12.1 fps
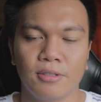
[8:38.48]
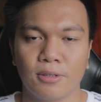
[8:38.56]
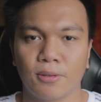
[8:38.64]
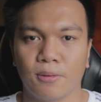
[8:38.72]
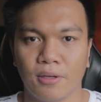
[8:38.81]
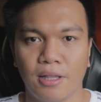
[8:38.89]

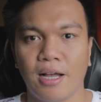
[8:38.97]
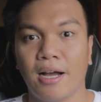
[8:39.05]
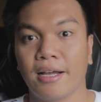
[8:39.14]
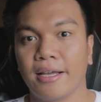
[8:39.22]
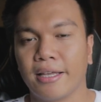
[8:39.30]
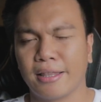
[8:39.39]
So yun
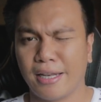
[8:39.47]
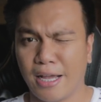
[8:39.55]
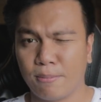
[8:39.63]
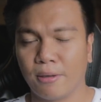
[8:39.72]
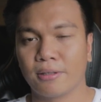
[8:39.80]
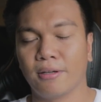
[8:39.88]
lang, hit the
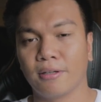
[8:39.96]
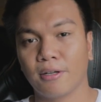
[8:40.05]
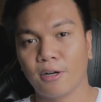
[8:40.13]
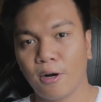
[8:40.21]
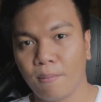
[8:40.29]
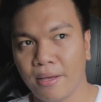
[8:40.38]
like button,
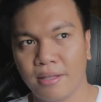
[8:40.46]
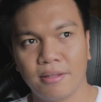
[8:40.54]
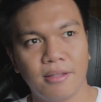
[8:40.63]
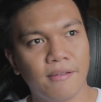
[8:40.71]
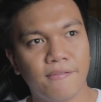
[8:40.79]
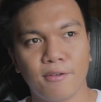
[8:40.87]

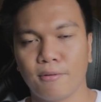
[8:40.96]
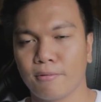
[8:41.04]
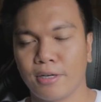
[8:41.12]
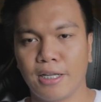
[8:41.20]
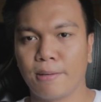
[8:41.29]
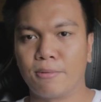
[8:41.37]
comment if you
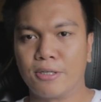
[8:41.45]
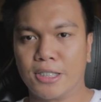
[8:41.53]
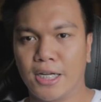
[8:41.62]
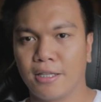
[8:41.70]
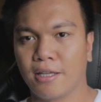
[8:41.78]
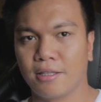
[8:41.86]
really
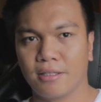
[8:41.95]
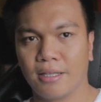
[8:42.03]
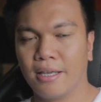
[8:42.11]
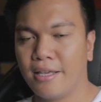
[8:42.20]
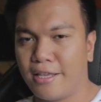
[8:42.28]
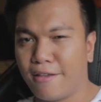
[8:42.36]
appreciate it,
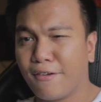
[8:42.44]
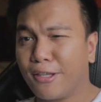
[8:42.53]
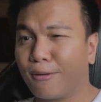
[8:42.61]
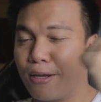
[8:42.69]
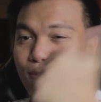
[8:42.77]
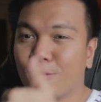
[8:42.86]
even
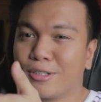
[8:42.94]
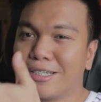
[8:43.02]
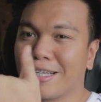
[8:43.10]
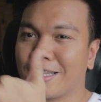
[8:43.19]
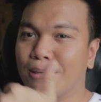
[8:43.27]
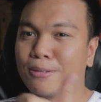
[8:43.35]
yung
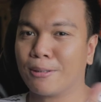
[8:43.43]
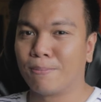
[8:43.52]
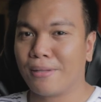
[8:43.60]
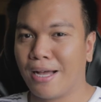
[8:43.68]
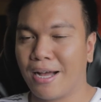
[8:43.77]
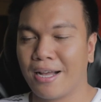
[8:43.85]
emoji na thumbs
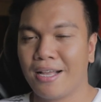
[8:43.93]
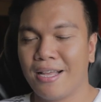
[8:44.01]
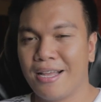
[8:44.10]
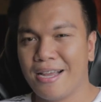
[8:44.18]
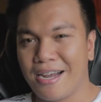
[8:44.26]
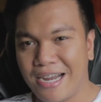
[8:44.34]
up lang.
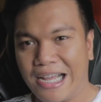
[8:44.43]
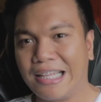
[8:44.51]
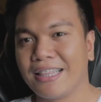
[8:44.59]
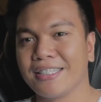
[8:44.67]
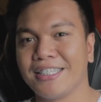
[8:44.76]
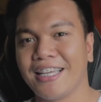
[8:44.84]

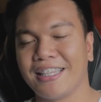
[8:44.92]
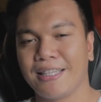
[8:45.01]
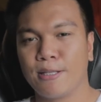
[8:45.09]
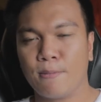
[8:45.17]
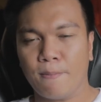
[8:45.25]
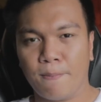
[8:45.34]
Right, that's it.
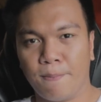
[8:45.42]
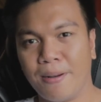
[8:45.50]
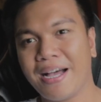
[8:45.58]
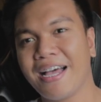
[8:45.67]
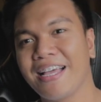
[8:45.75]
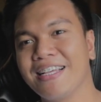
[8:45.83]

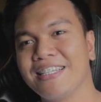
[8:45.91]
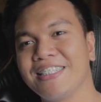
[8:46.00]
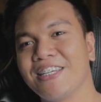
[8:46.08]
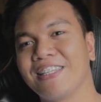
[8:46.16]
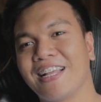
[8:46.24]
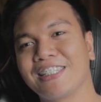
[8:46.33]
Bye.
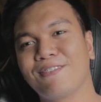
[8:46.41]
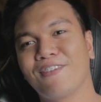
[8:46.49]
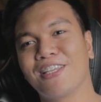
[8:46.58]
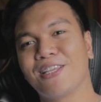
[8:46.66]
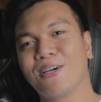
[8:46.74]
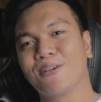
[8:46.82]
See you in the next
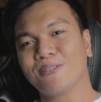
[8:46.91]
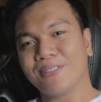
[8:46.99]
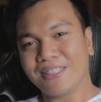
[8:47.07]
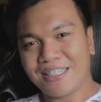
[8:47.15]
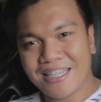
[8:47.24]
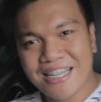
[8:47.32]

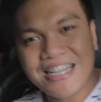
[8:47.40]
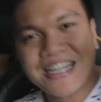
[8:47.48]
videos.